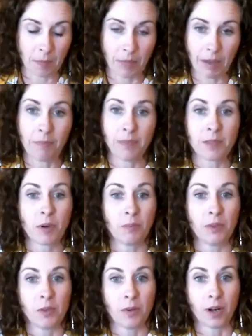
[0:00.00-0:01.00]
Peppermint's
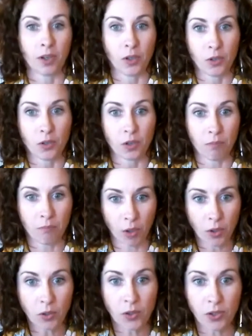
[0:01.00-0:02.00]
probably the one I use the
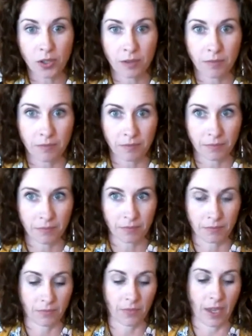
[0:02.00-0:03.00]
most
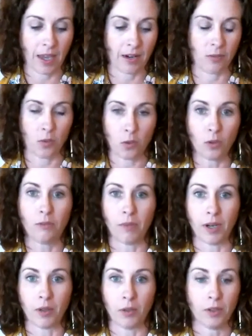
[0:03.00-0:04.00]
out of all of
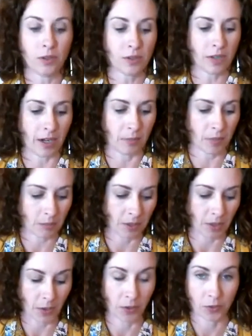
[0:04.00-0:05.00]
my oils, and I
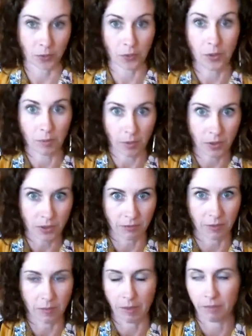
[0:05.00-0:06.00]
probably go through the most of
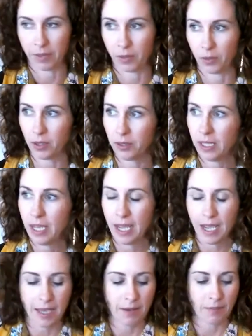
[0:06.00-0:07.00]
the peppermint oil,
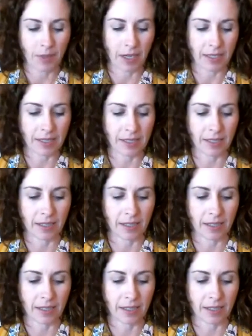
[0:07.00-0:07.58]
but